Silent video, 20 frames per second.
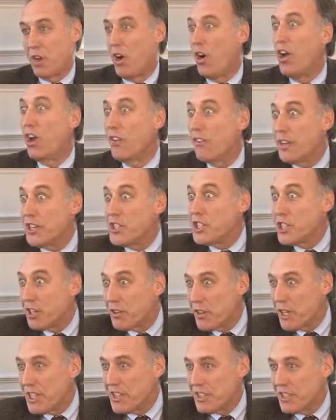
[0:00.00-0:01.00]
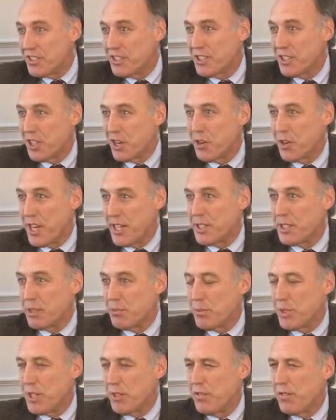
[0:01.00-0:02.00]
all of our generations to create
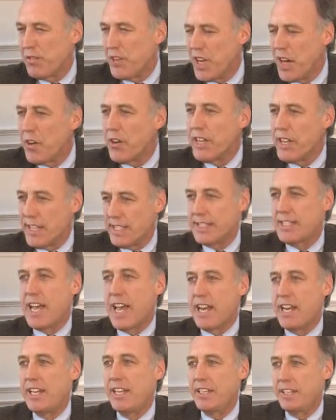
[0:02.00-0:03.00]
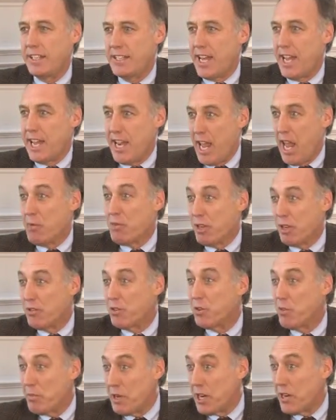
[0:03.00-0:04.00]
something very exciting and dynamic
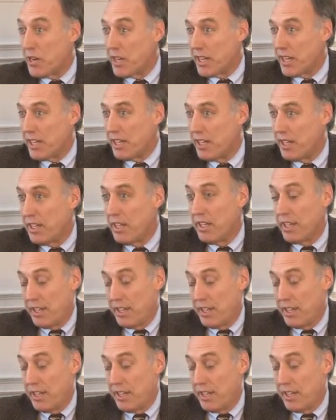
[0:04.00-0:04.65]
for America